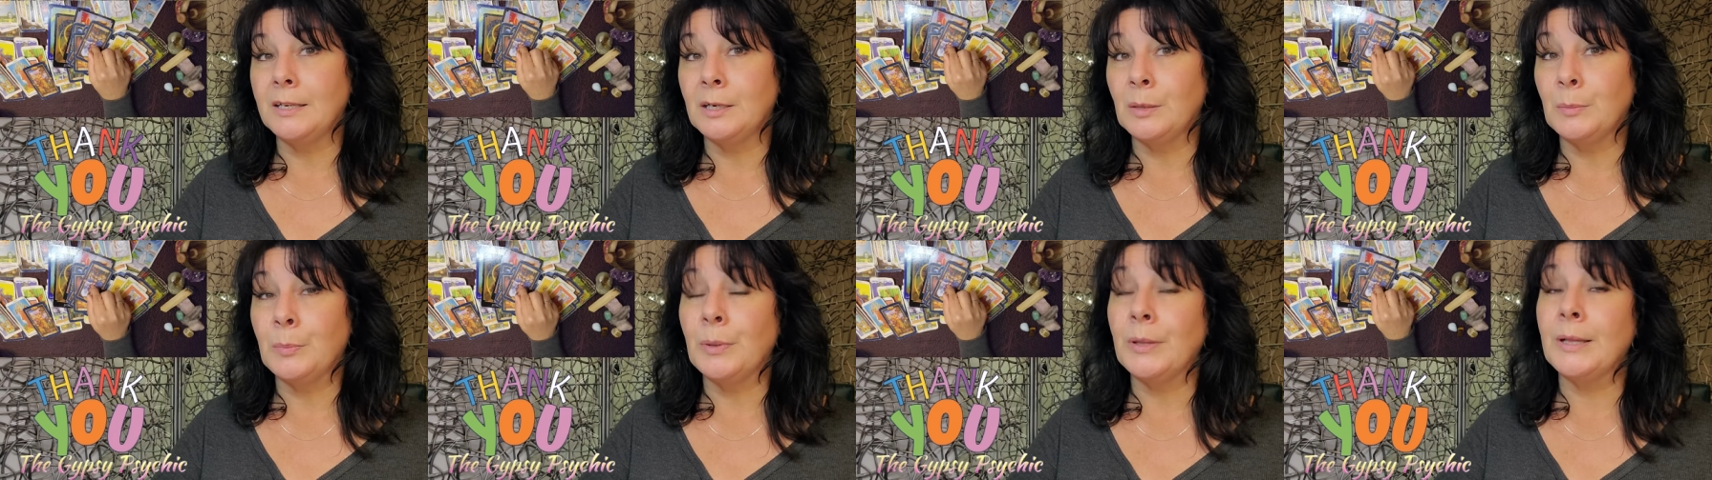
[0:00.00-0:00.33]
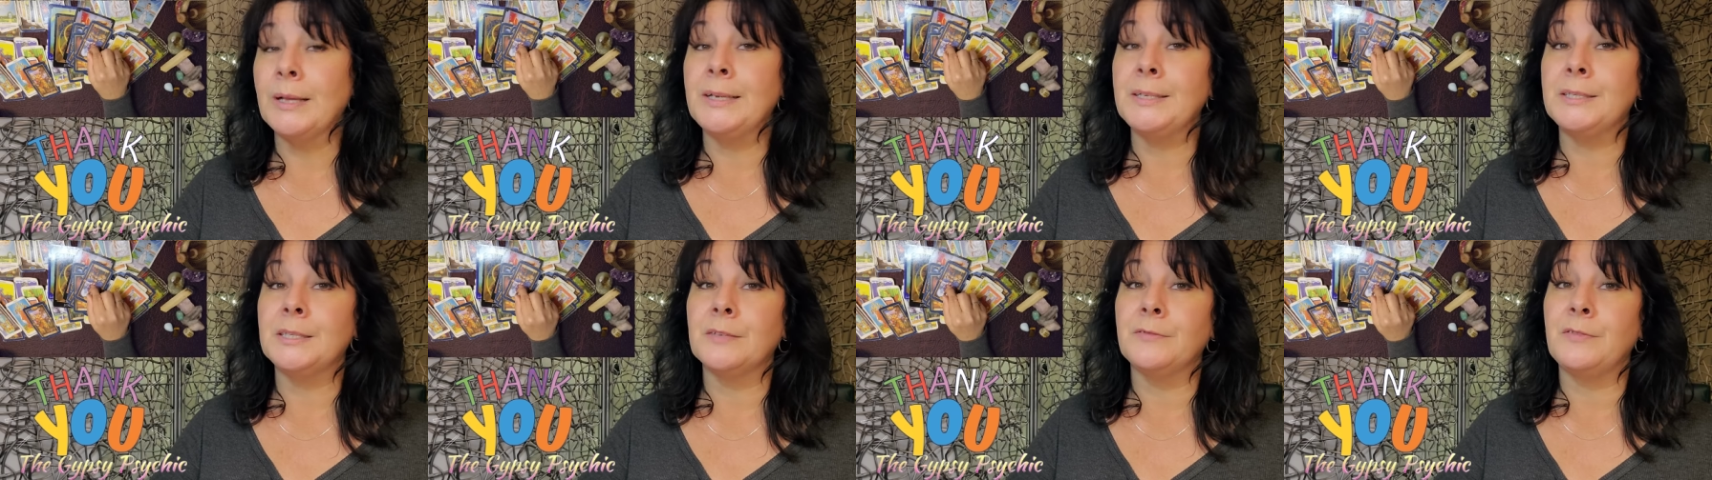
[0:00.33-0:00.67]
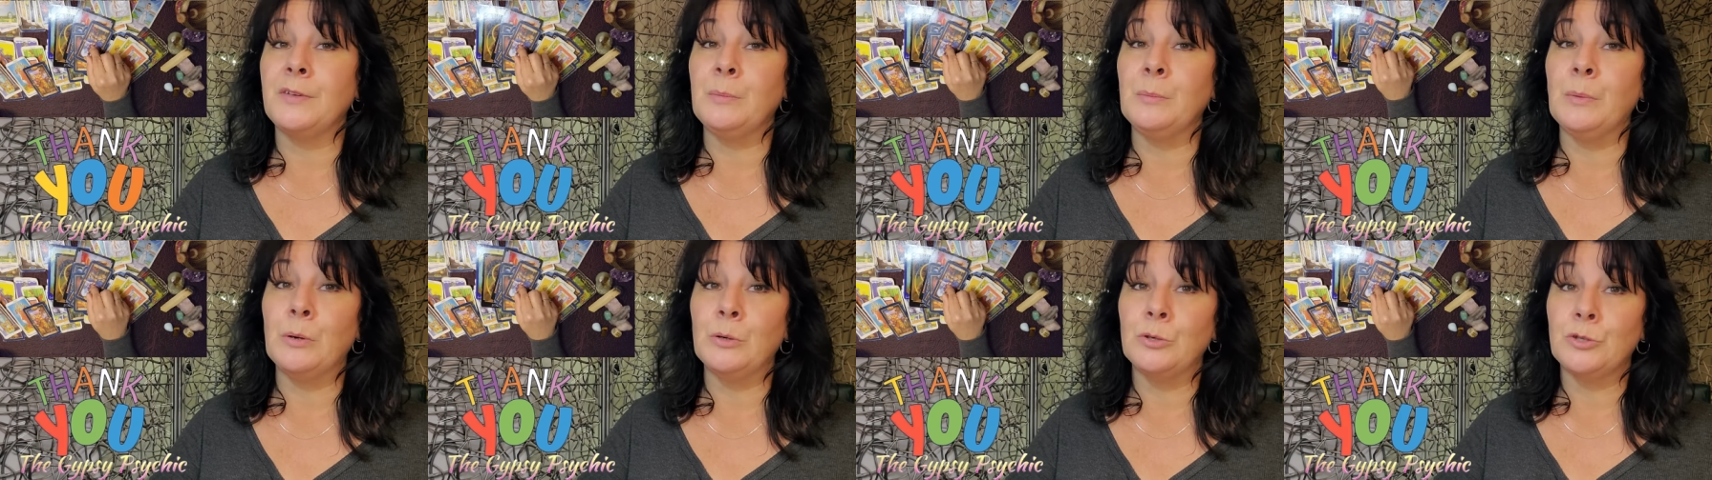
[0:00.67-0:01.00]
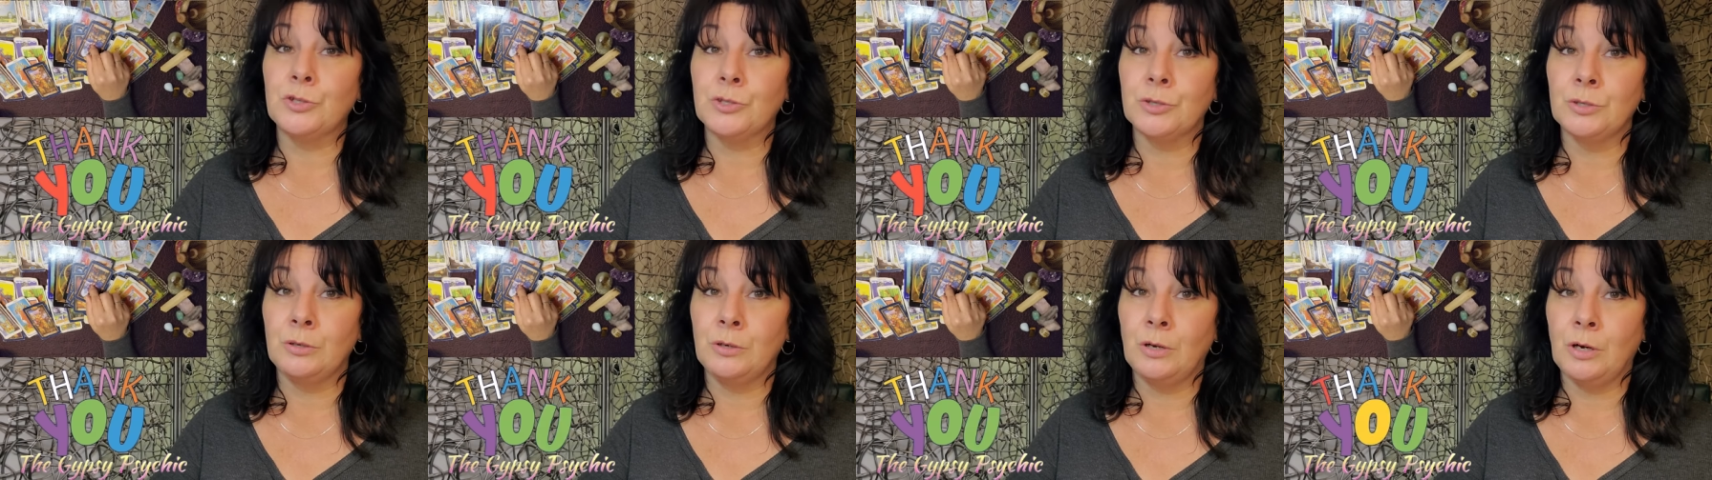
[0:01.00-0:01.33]
in a place of
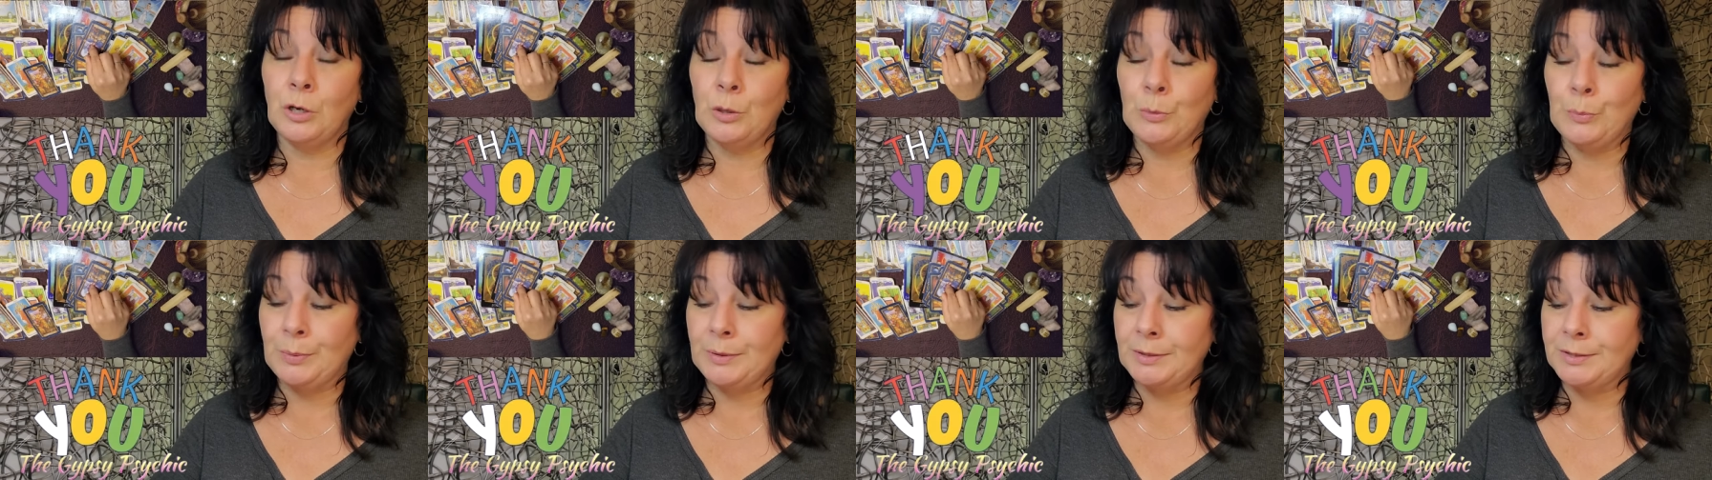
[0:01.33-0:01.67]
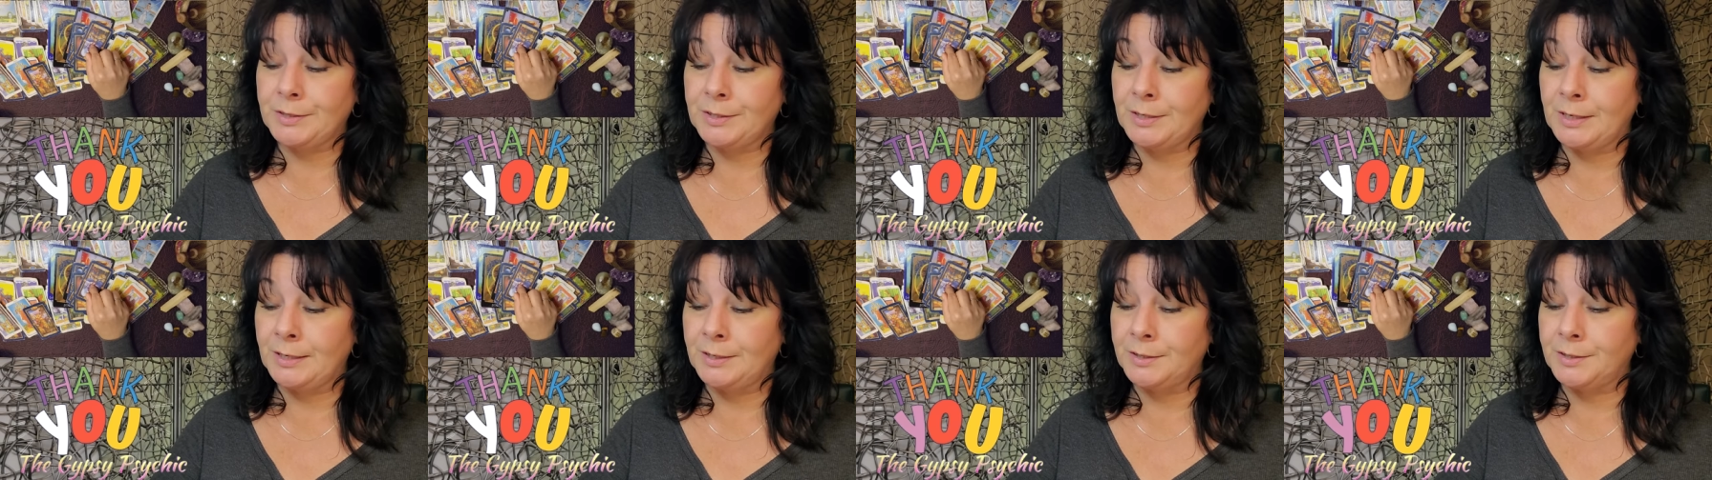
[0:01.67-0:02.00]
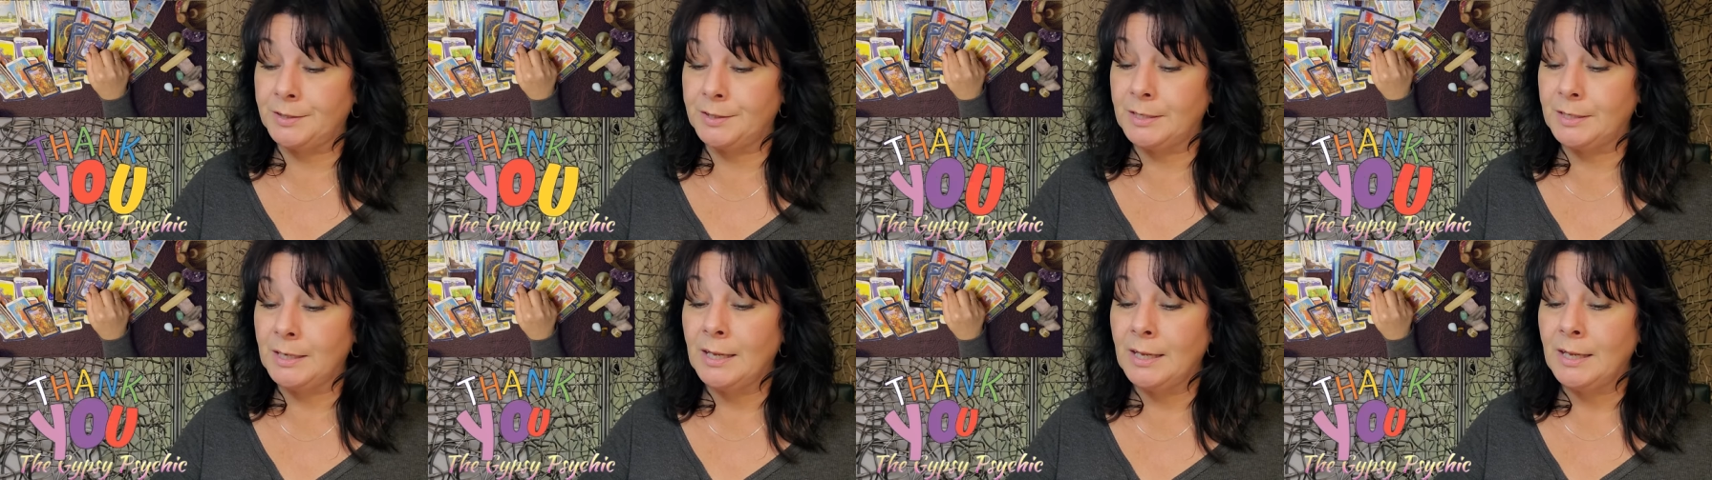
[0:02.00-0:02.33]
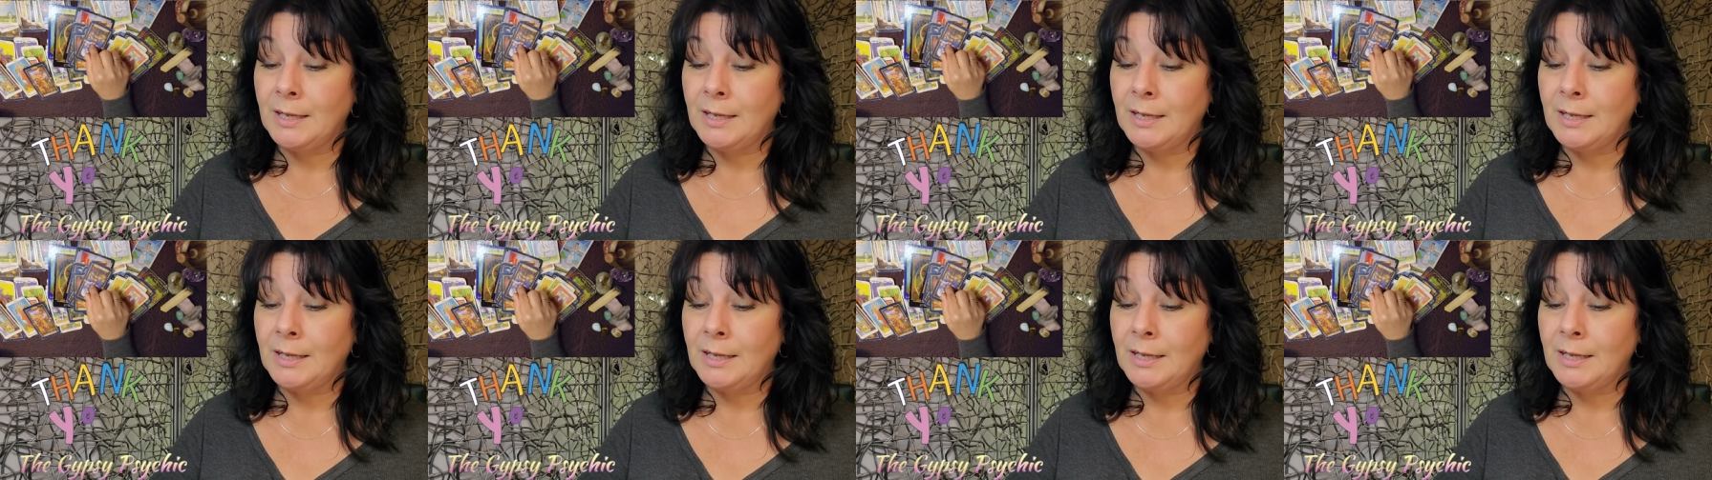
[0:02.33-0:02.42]
emotional hopelessness